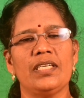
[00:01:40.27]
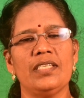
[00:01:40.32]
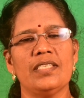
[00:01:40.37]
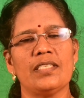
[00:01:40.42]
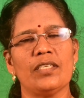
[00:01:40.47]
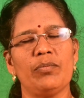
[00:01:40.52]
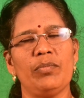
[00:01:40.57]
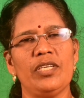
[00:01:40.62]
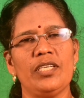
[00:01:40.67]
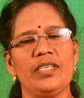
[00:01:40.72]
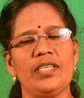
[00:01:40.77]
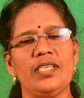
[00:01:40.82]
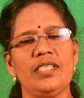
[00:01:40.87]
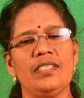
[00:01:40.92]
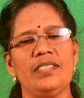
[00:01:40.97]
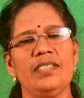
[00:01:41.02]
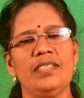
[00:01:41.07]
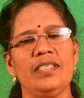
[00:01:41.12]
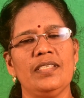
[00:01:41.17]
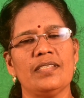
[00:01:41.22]

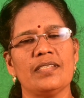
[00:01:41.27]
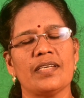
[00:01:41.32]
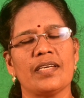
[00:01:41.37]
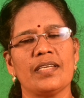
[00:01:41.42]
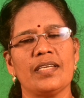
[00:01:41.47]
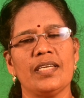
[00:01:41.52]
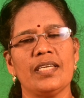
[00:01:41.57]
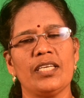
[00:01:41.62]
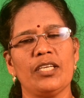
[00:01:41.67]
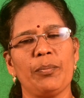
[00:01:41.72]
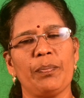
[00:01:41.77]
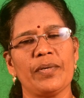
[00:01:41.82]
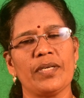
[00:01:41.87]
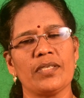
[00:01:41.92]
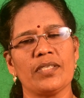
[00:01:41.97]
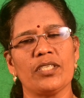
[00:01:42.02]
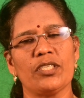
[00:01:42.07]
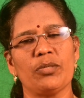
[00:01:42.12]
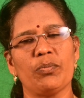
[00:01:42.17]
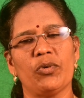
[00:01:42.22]
Disabilities is an
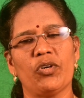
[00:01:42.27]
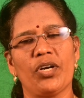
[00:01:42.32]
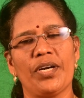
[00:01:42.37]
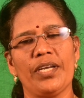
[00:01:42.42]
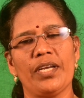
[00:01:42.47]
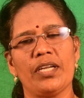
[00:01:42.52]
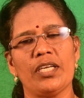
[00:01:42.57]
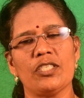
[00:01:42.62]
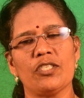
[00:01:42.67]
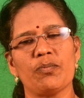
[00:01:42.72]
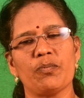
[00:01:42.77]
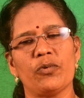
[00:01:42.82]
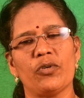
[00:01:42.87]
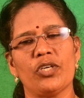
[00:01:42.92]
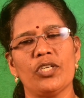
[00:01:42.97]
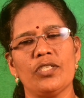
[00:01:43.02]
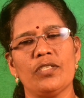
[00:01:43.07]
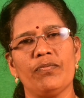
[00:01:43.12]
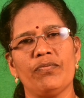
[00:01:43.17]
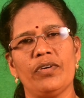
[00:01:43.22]
independent body
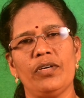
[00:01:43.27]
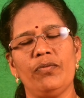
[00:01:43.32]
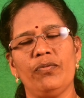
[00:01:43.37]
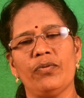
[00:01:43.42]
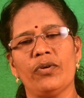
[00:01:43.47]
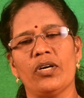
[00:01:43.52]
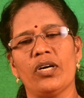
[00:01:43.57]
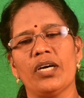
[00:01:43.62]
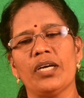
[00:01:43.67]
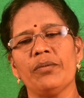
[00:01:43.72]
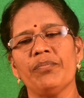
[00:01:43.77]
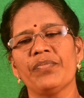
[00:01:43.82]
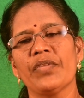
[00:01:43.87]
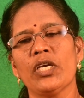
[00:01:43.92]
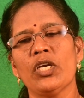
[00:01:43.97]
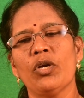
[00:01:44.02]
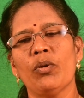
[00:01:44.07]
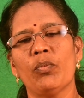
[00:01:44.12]
responsible for